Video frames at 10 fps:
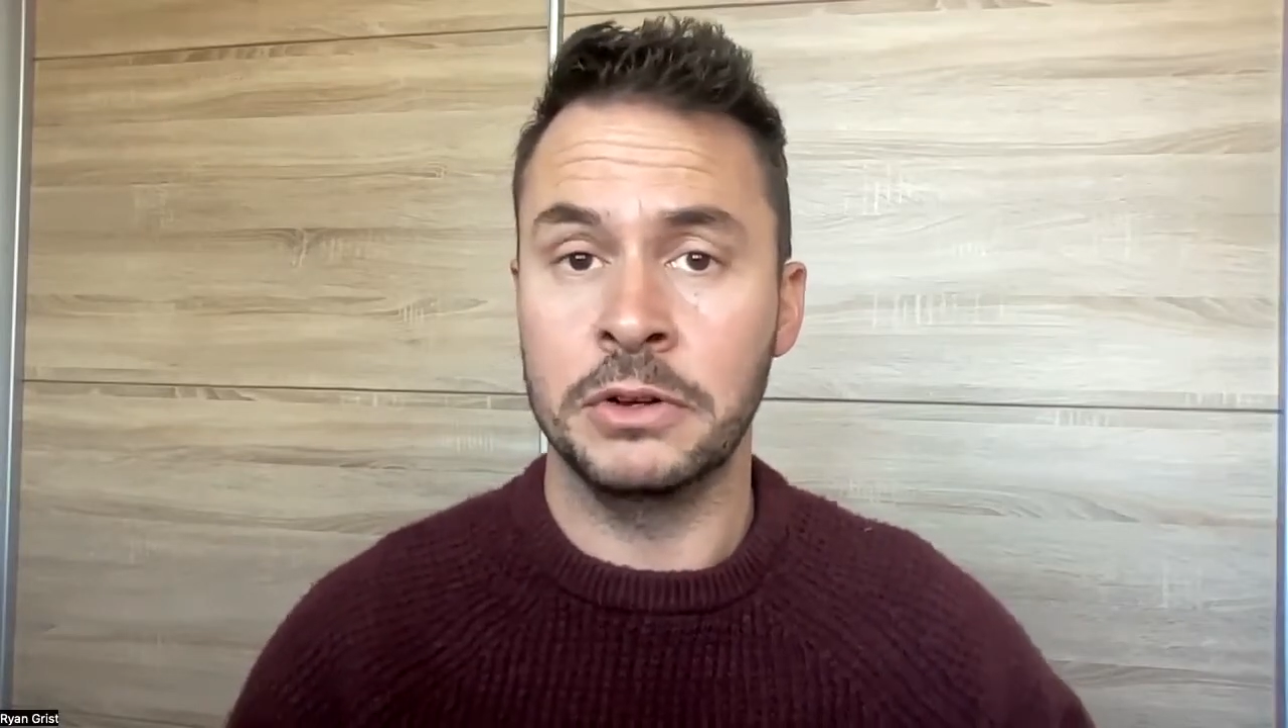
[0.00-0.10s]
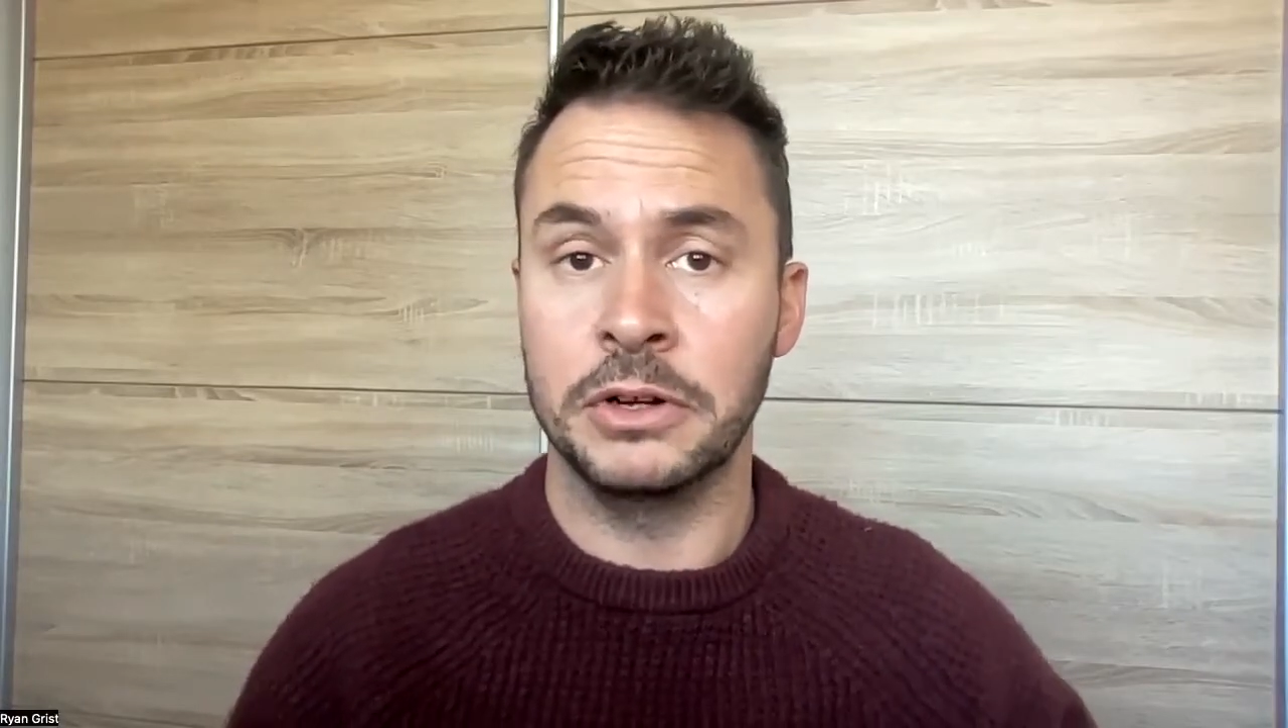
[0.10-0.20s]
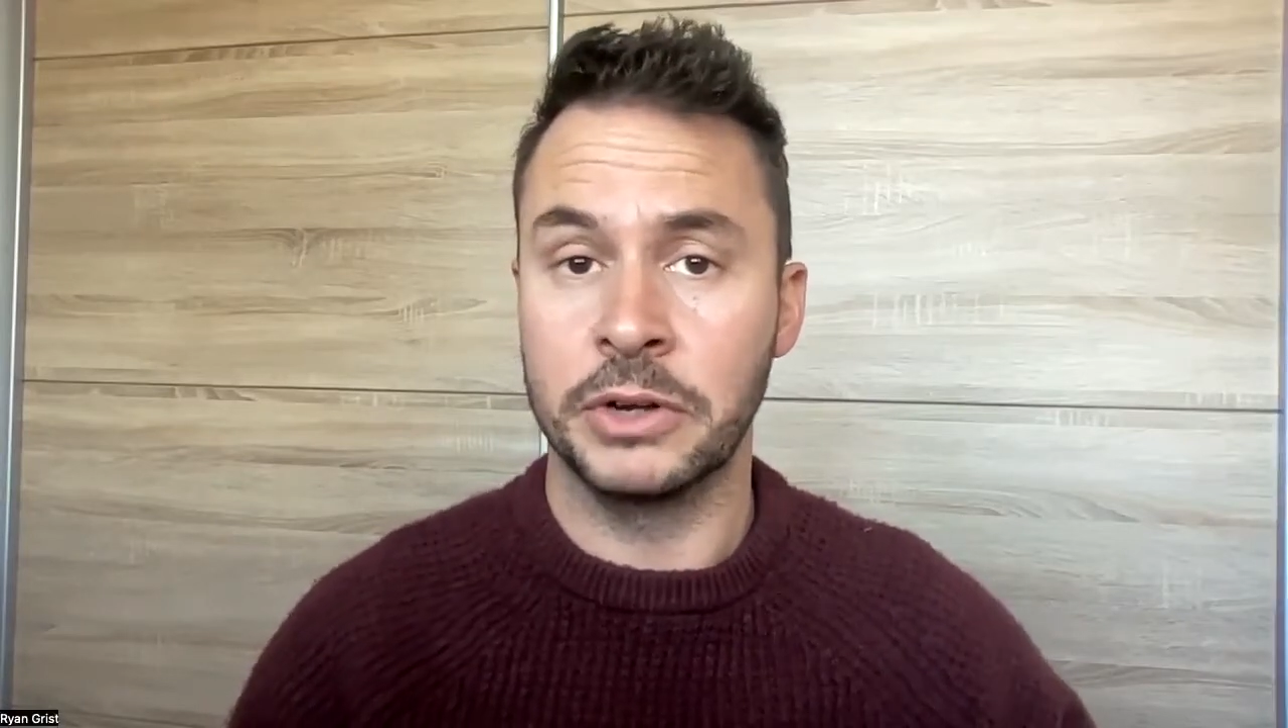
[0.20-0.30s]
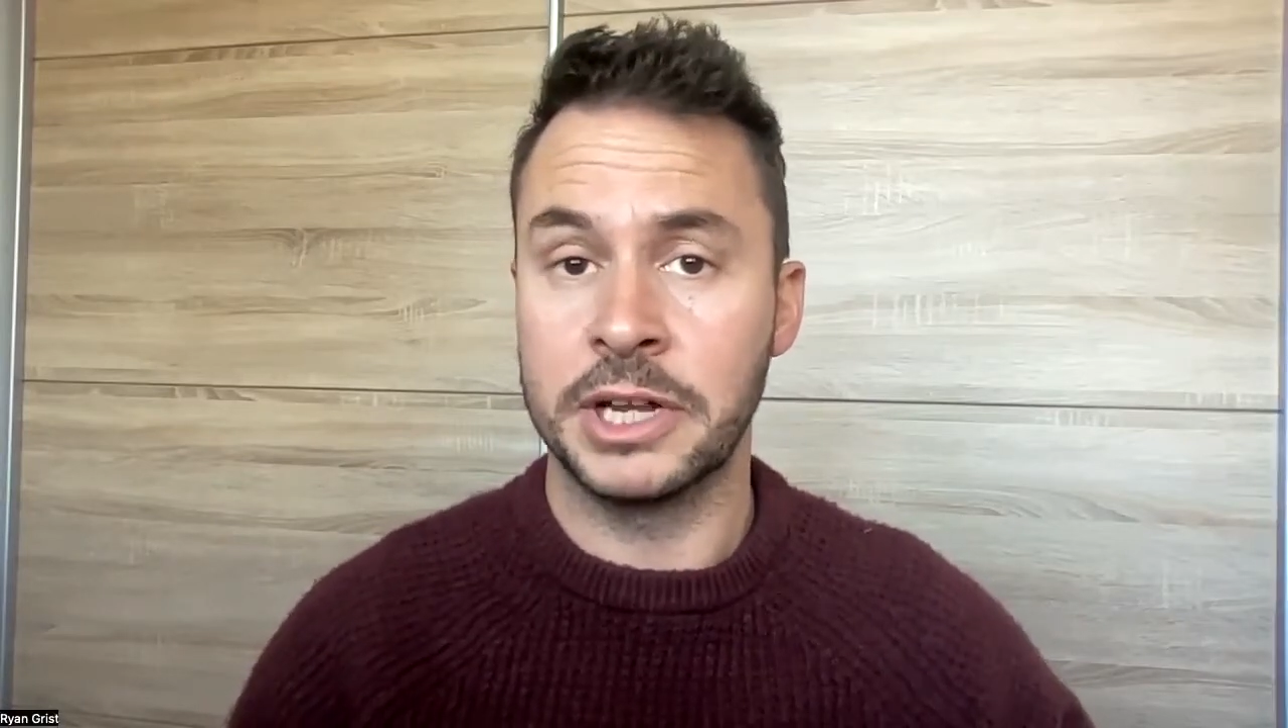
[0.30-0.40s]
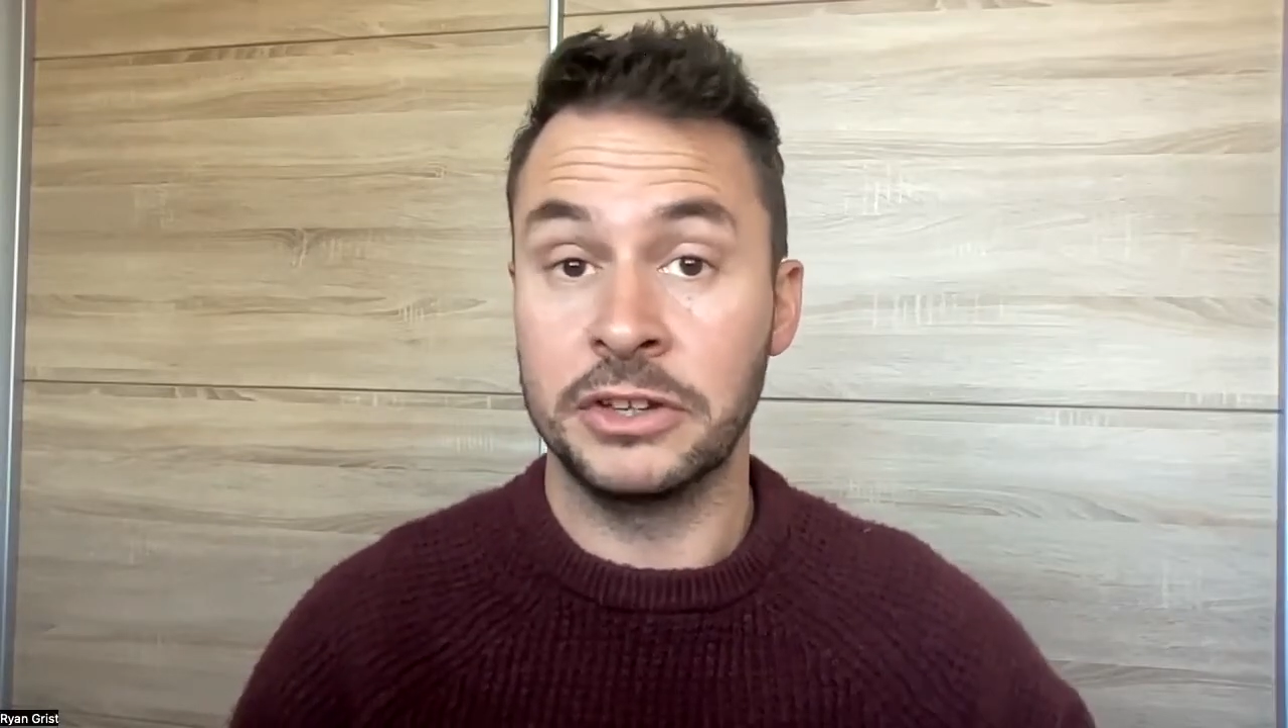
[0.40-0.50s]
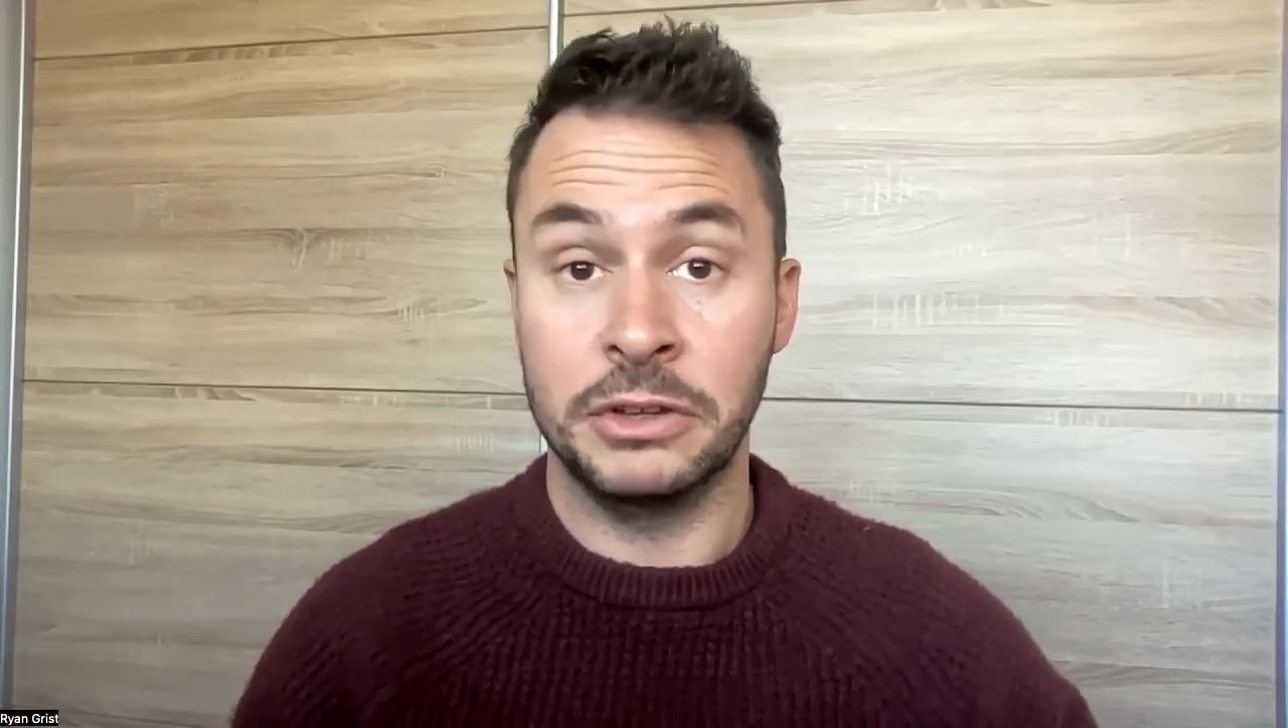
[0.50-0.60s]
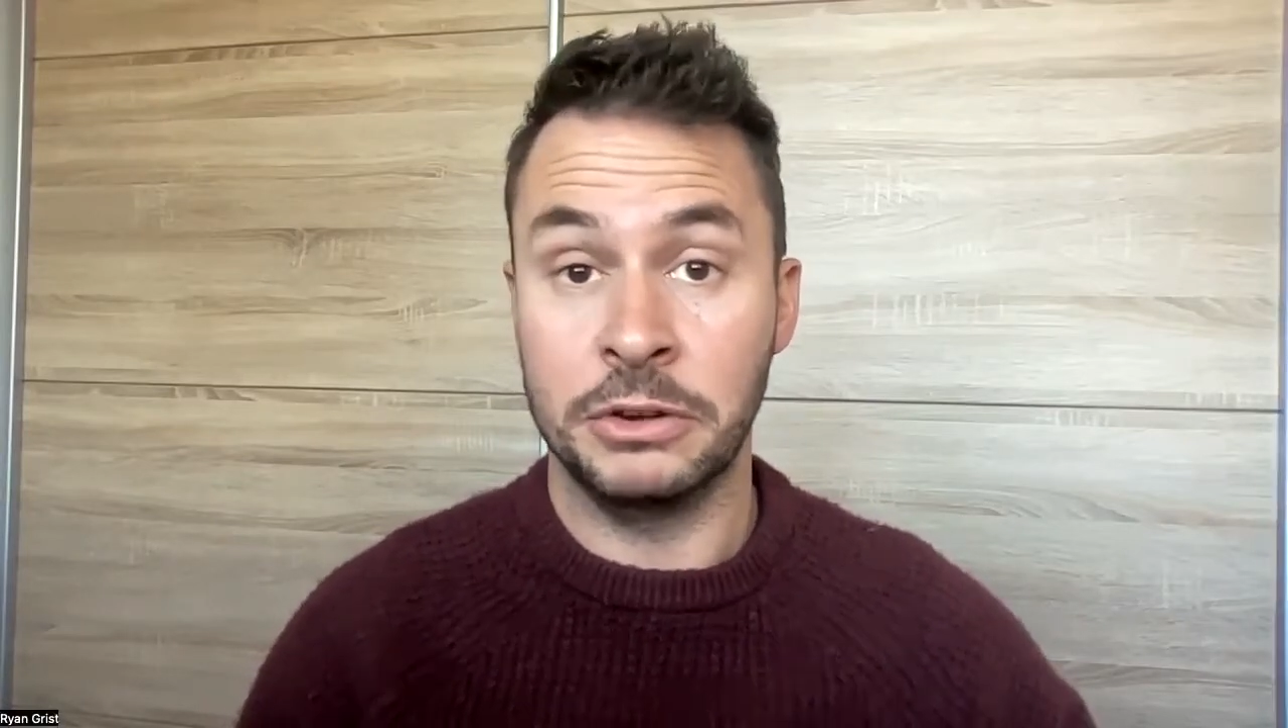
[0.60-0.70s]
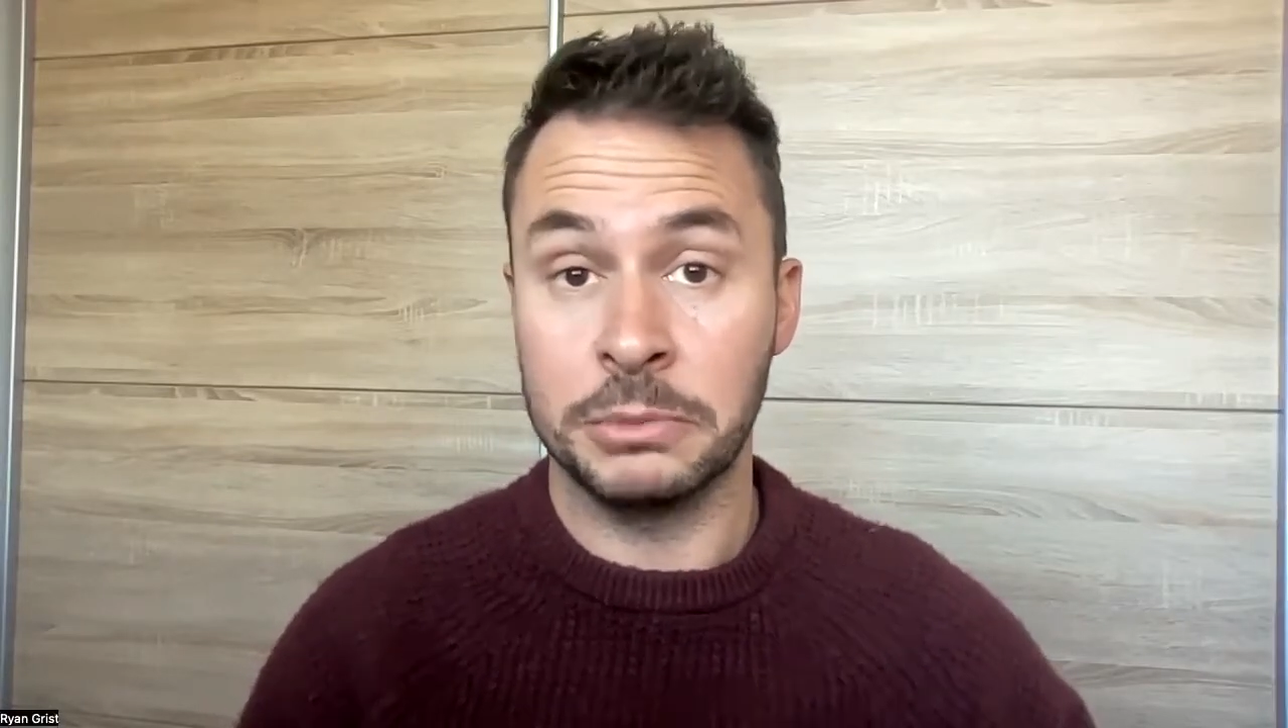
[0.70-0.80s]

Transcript: looking to use